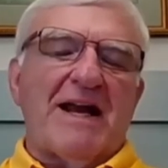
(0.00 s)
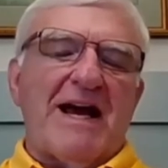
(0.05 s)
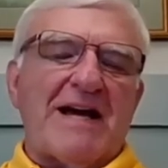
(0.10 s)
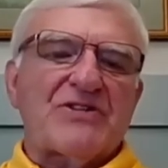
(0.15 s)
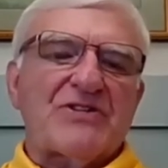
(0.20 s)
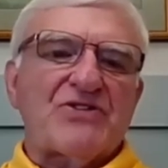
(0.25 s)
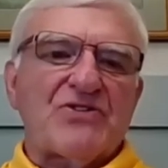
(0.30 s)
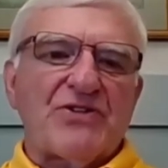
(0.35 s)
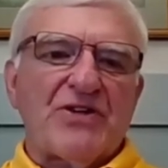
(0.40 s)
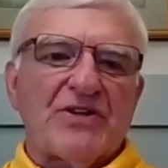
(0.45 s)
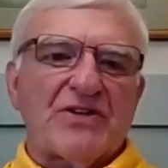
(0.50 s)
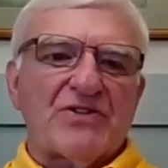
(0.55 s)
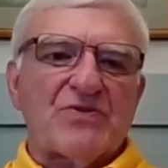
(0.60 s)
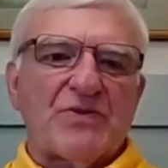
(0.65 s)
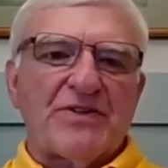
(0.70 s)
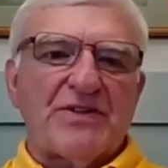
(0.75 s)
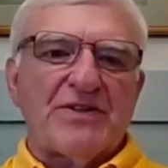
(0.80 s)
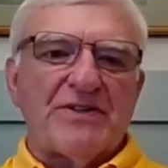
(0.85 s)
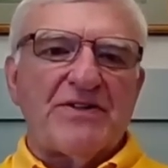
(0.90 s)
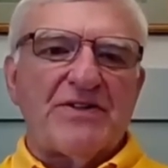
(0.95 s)
Then my last
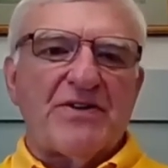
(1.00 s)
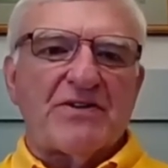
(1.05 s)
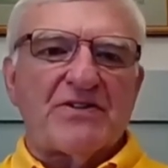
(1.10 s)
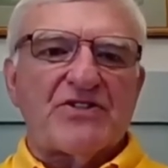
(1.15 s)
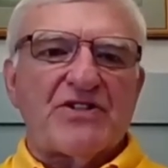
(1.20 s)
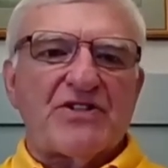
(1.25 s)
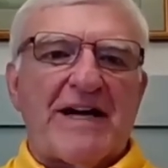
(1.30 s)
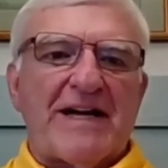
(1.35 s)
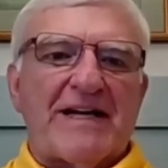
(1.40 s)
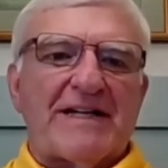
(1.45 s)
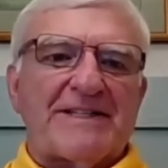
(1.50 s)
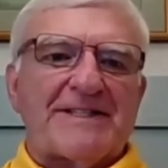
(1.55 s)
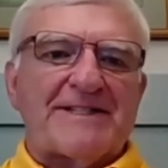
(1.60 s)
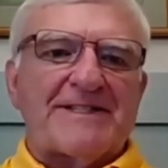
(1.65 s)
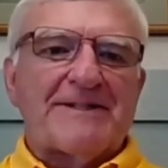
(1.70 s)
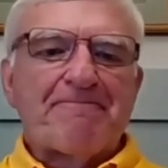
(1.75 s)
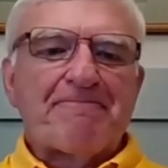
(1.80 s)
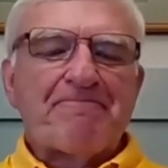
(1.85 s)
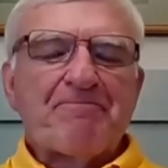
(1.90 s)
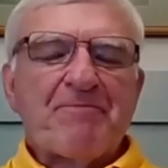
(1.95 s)
2 years with the New York
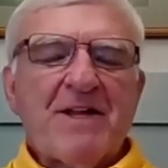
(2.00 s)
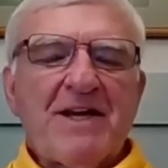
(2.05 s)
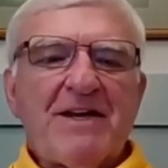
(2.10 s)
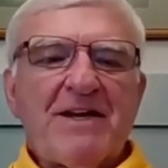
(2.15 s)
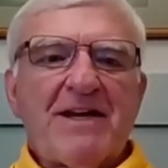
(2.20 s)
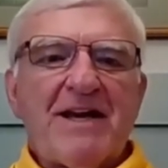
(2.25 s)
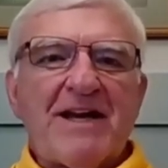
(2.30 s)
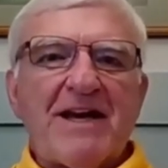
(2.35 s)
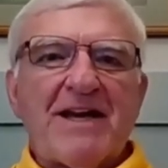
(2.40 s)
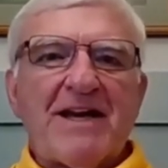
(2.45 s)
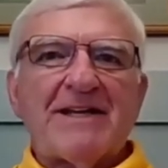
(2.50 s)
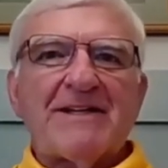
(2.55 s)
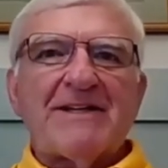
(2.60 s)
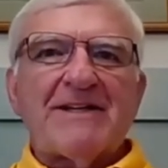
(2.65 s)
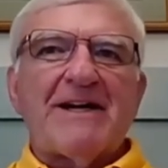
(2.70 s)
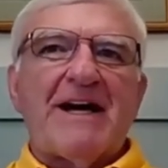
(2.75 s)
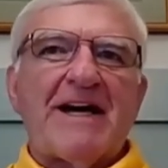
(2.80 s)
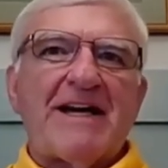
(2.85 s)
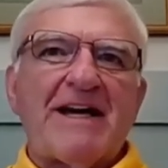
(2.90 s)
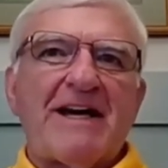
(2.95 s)
Giants.
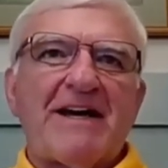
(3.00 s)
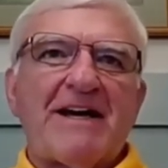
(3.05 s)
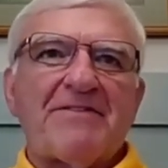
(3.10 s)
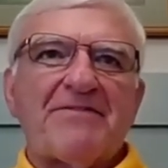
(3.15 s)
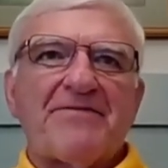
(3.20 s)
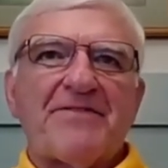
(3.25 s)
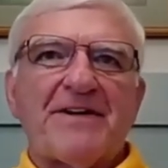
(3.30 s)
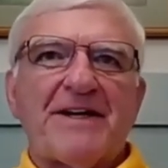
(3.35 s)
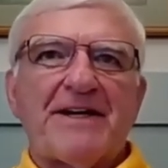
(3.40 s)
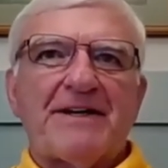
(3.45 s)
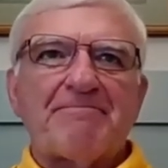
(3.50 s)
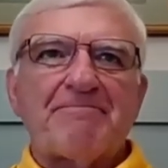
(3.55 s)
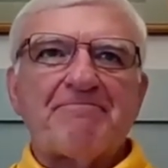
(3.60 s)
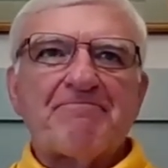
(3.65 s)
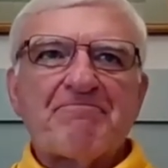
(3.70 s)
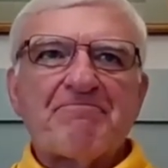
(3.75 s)
And I have...